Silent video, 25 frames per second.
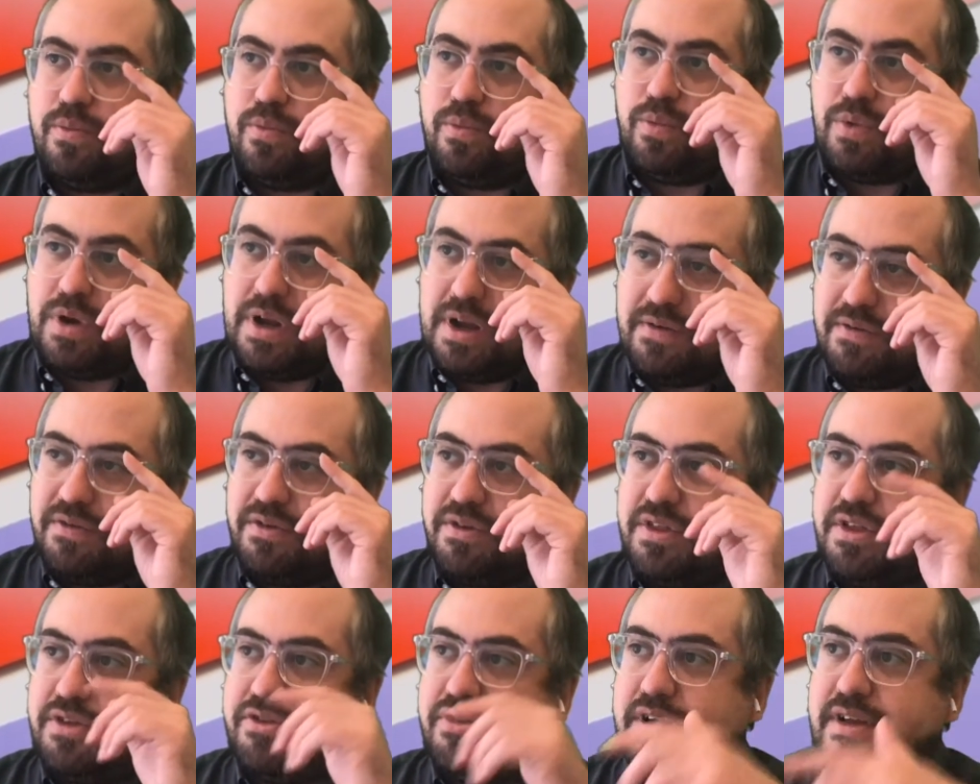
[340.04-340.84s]

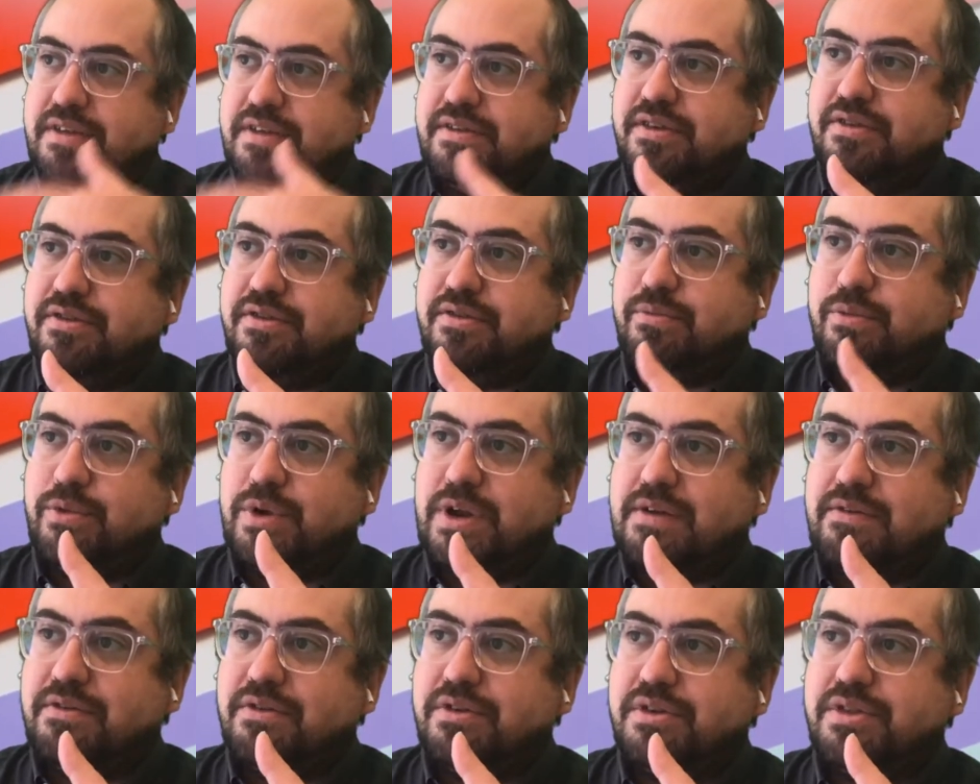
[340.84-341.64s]
whenever
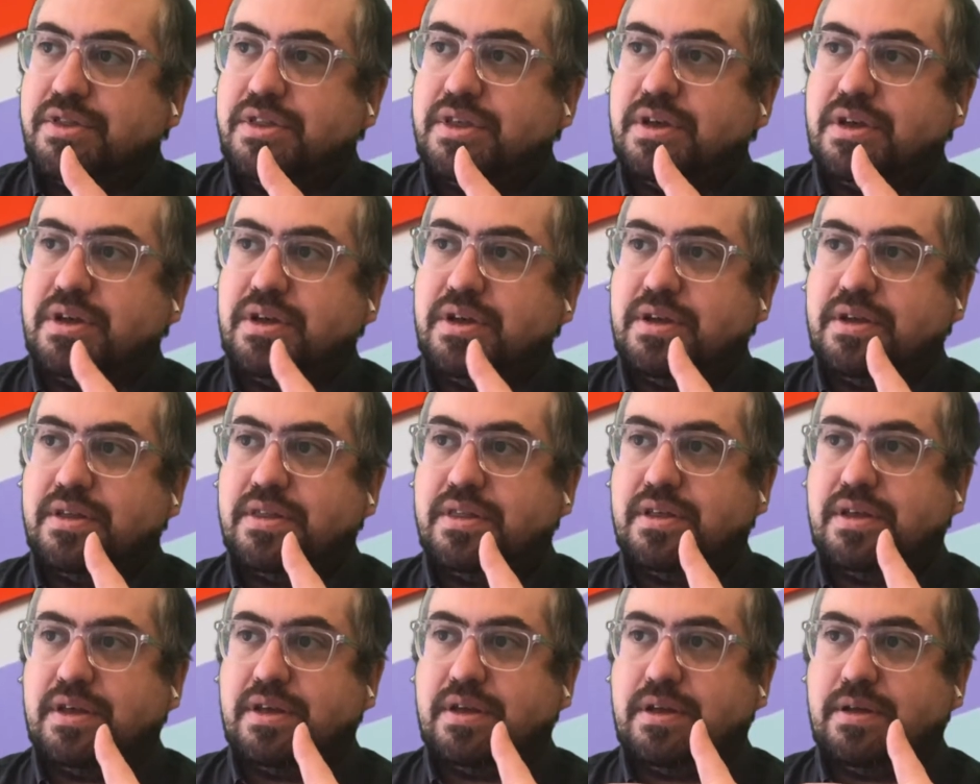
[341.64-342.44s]

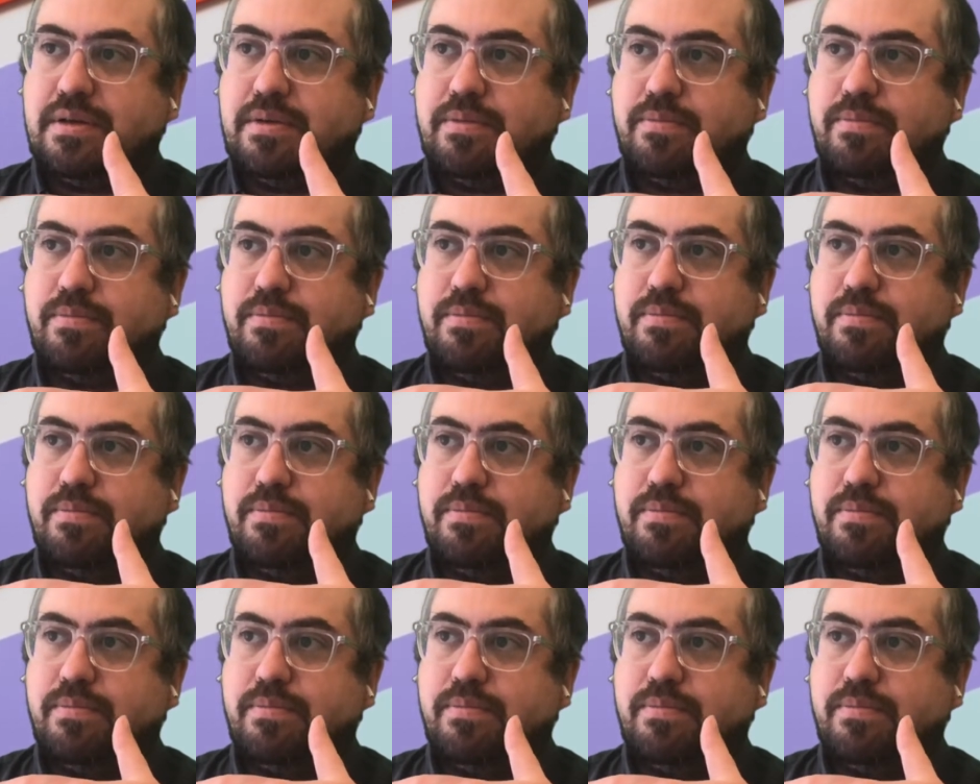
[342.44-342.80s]
the